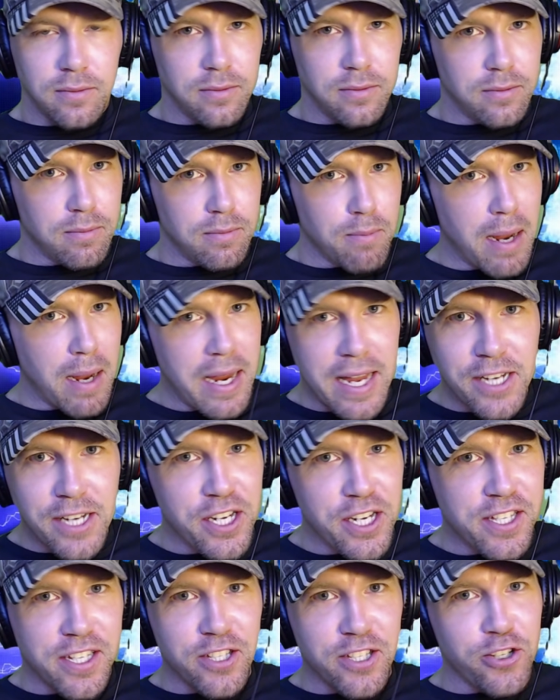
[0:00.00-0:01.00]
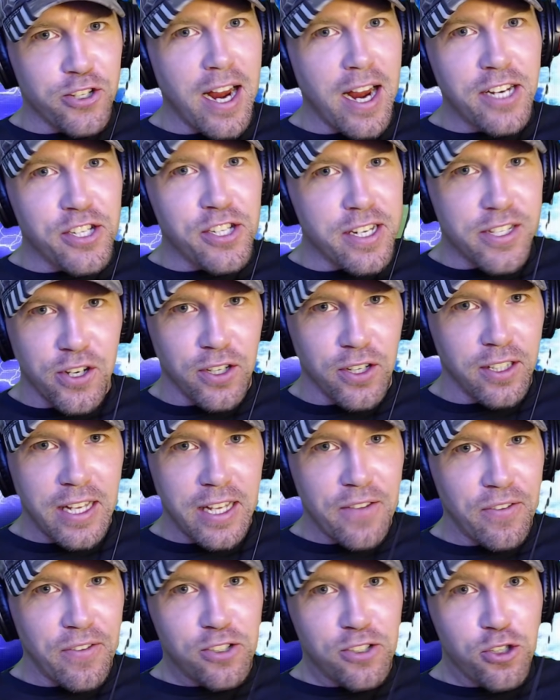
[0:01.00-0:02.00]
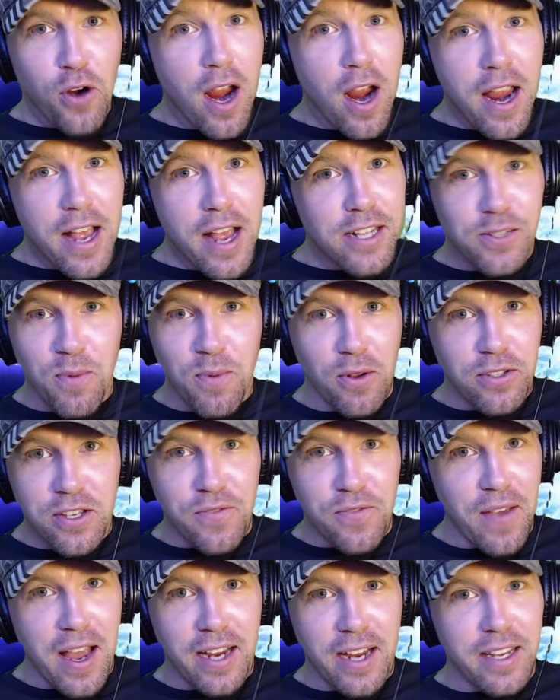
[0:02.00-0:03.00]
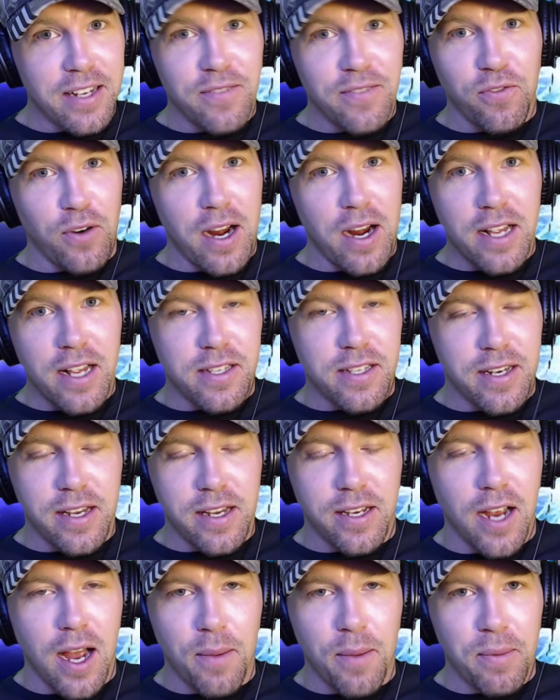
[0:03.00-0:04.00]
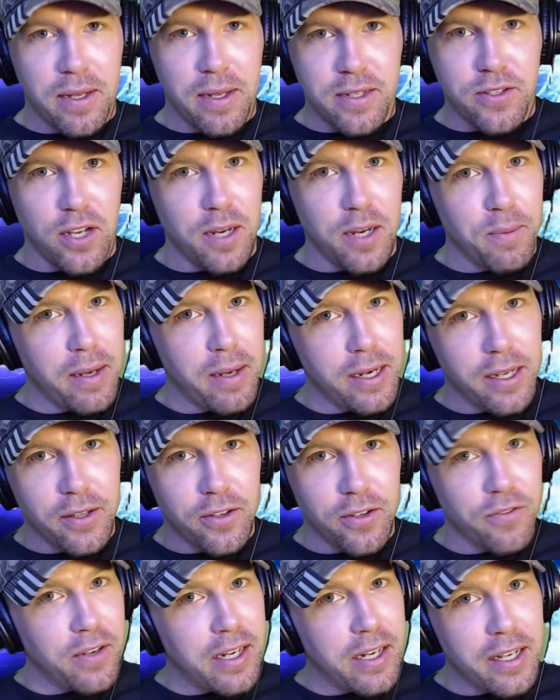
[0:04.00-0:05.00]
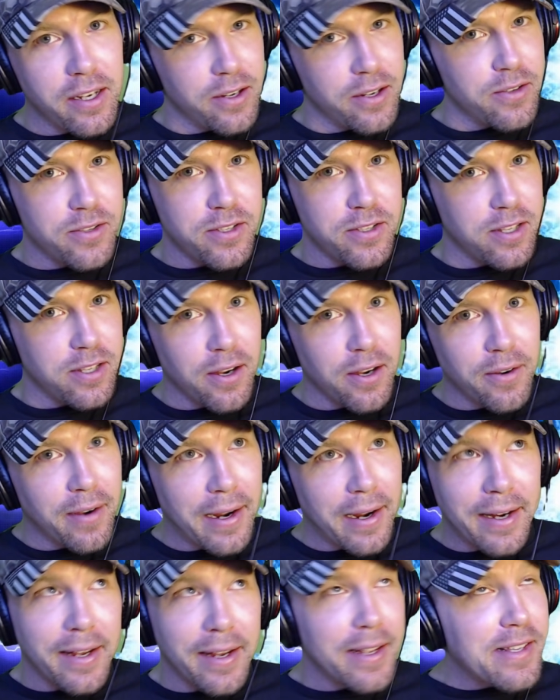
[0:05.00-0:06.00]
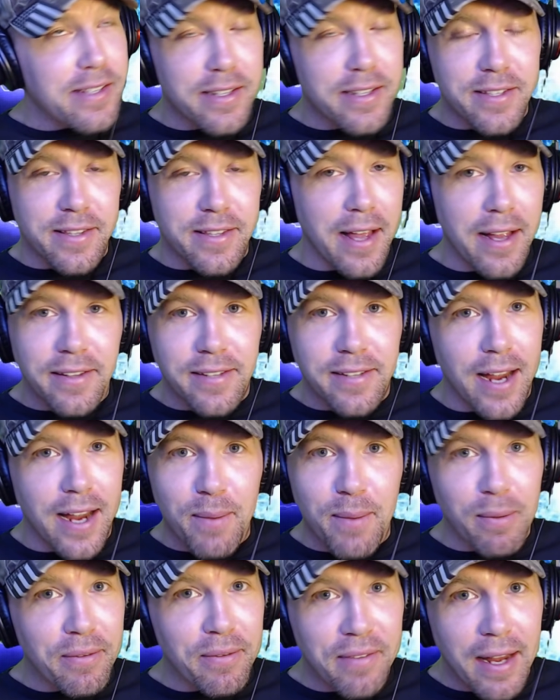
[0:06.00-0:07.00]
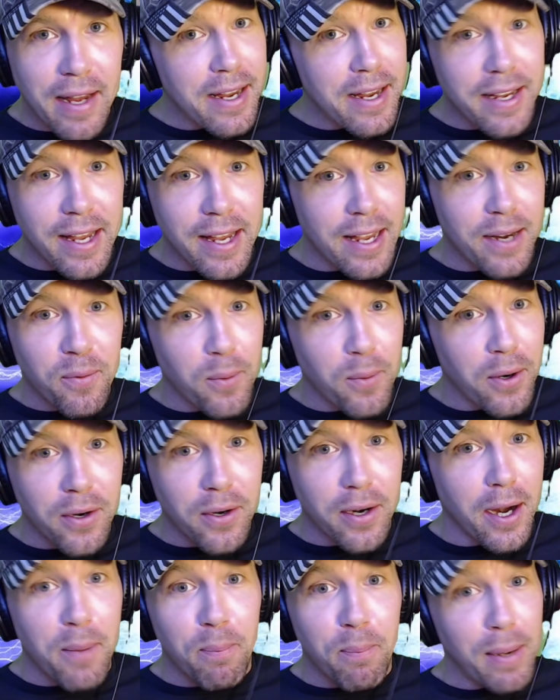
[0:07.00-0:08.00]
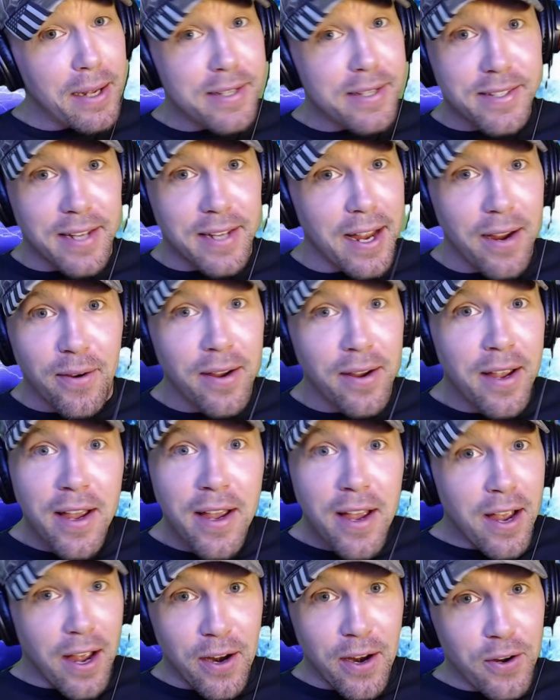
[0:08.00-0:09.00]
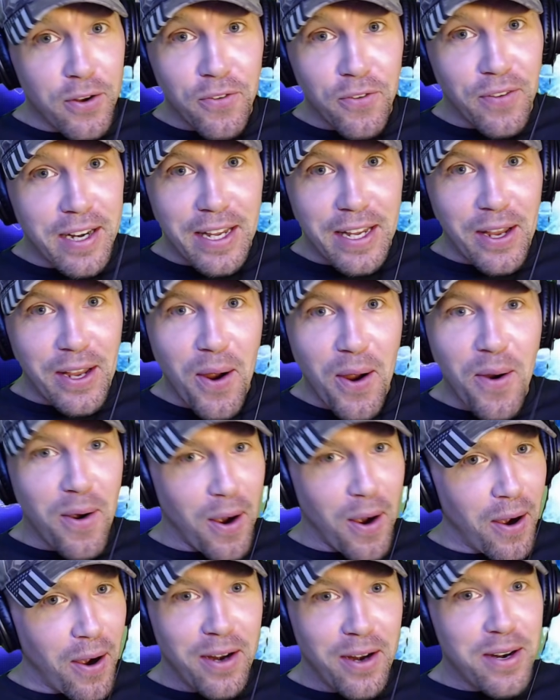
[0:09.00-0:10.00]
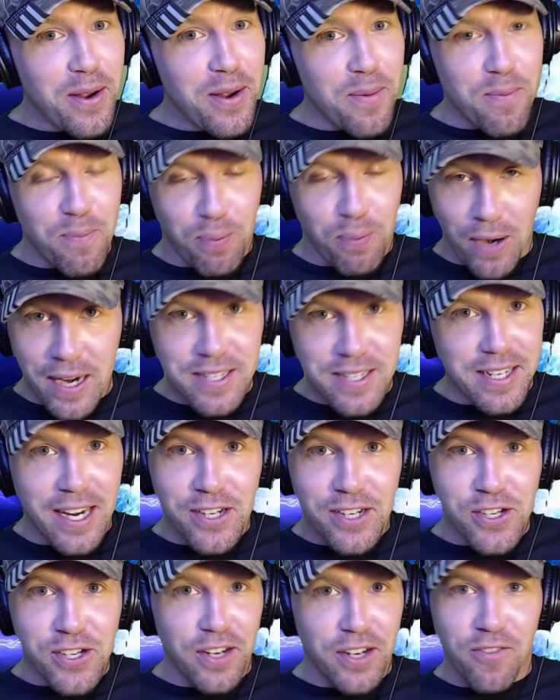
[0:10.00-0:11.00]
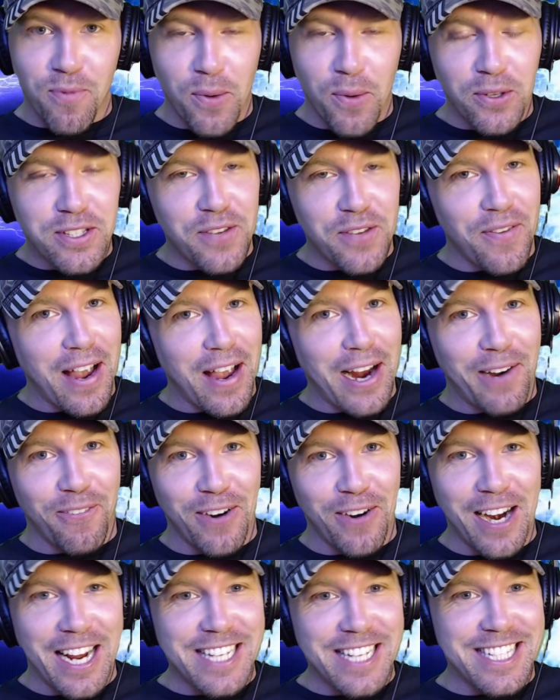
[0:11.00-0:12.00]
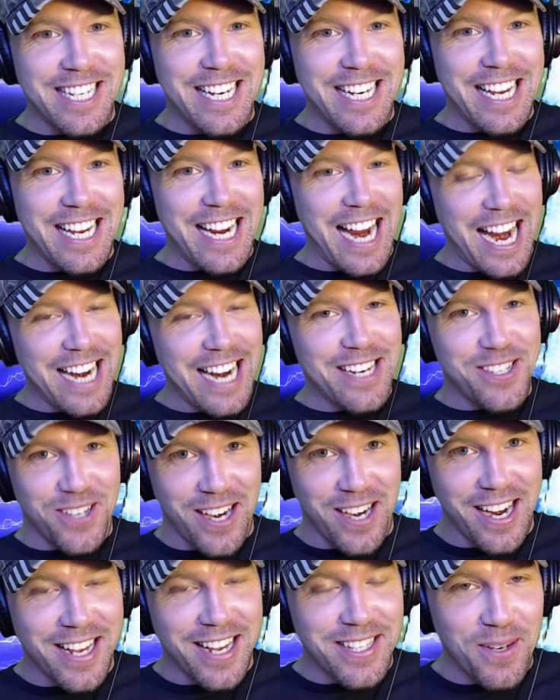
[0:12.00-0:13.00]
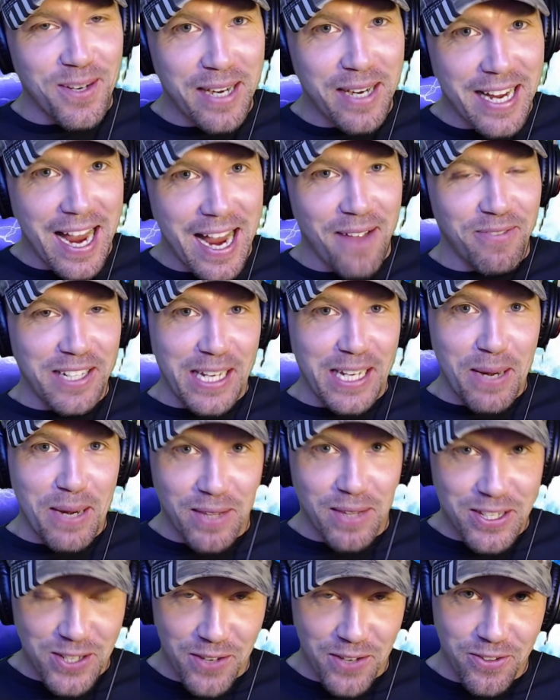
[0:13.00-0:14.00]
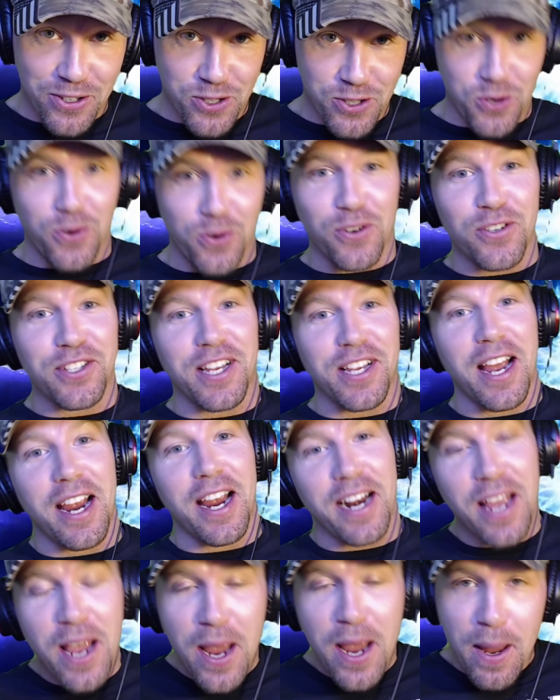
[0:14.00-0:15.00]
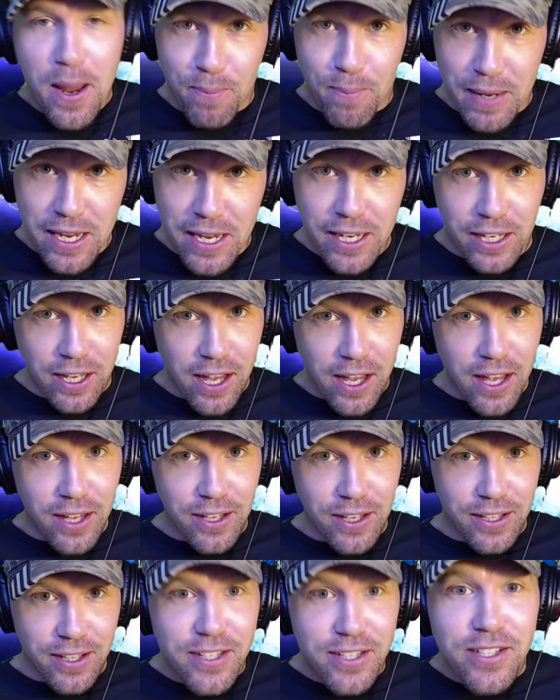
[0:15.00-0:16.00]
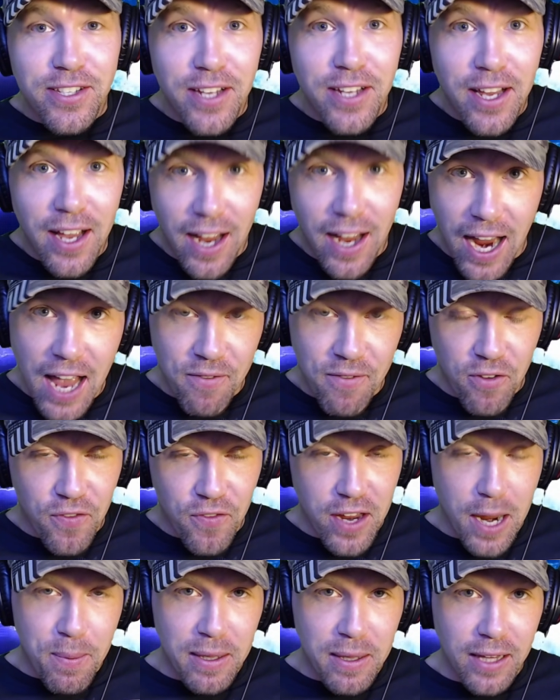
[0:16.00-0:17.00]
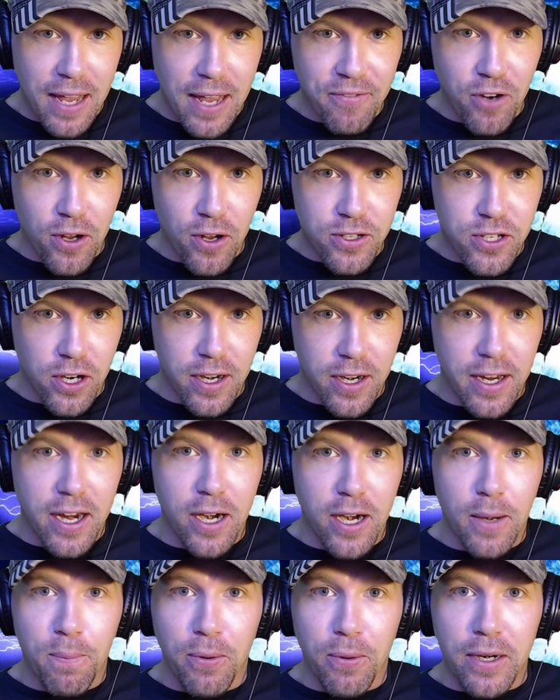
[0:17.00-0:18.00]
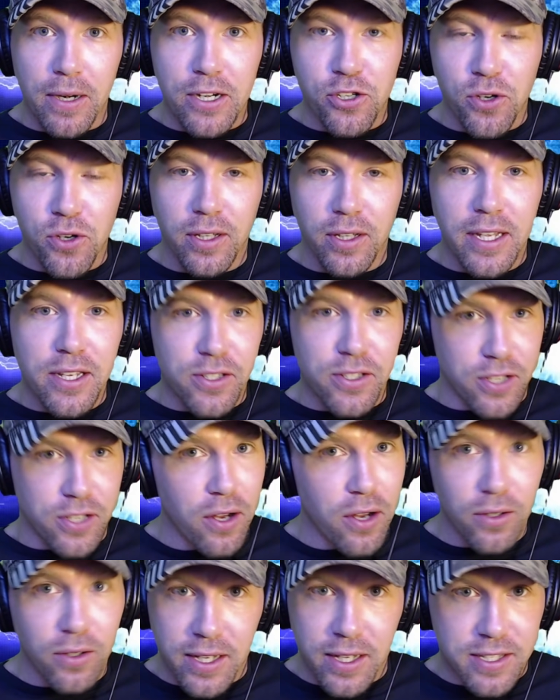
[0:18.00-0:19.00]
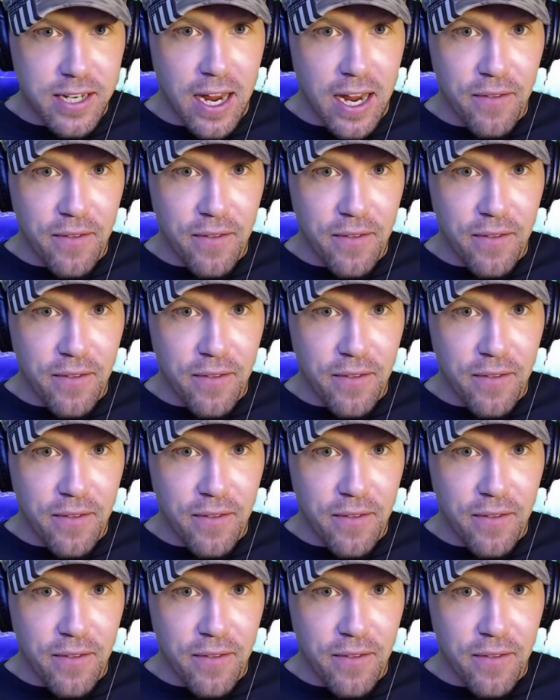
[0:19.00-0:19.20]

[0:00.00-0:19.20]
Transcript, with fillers: my itchies and scratchies are leaving trias multivac and verasity comments on my other videos so i guess it's that time of day again where i bust out a new video on price action of multivac verasity and trias i'm gonna have to keep this on the shorter side because i have a vip live call starting here pretty shortly so let's dive